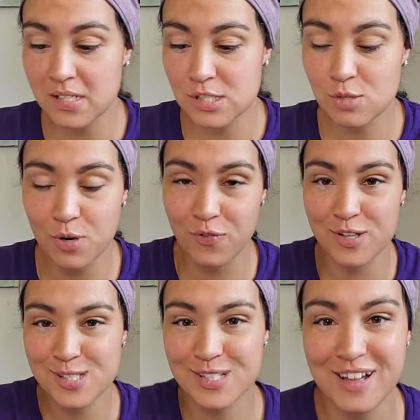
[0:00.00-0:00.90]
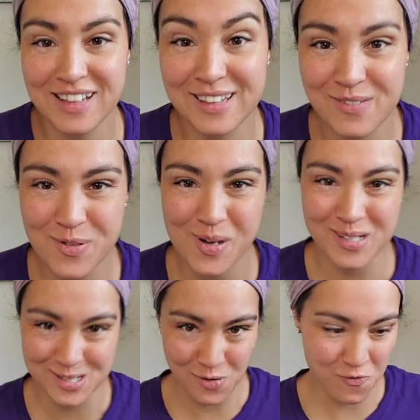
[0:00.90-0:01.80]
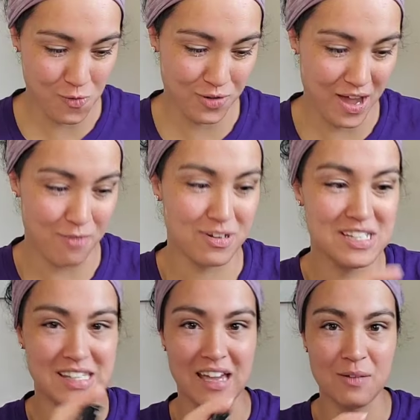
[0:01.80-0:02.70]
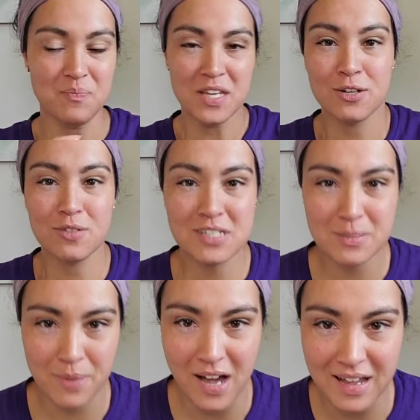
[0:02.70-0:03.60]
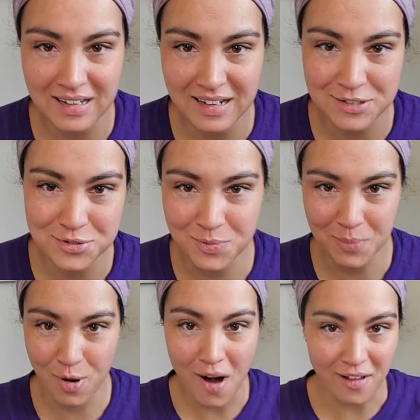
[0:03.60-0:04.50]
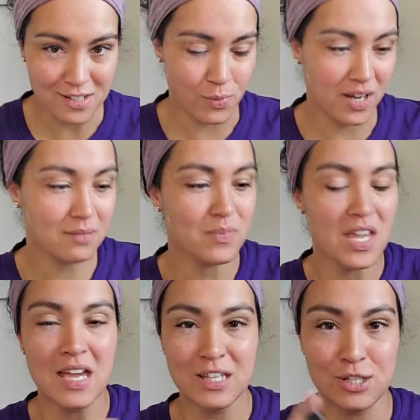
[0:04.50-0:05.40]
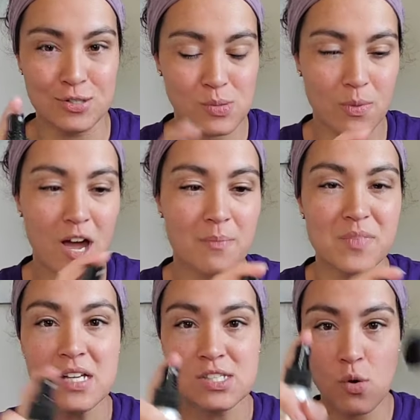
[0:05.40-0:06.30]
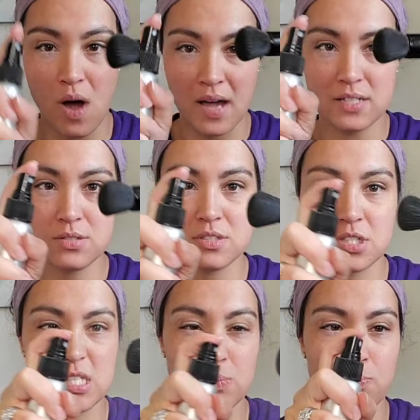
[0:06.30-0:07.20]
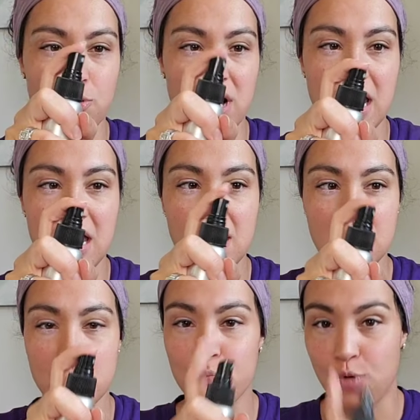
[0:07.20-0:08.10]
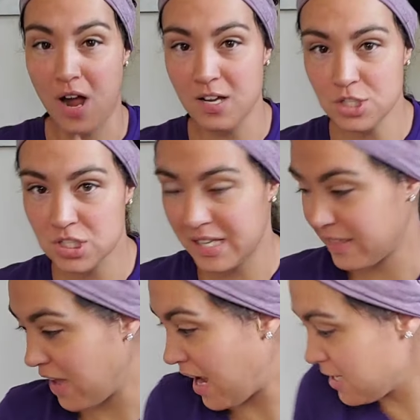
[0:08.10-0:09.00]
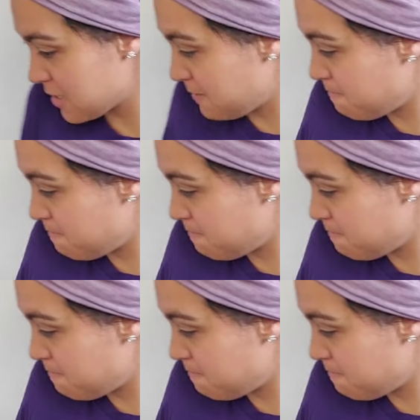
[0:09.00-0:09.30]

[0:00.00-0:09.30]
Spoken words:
It's super versatile. I love oils for that reason. No need to buy 101 products, right? Use what we got. So I just spray the brush like that.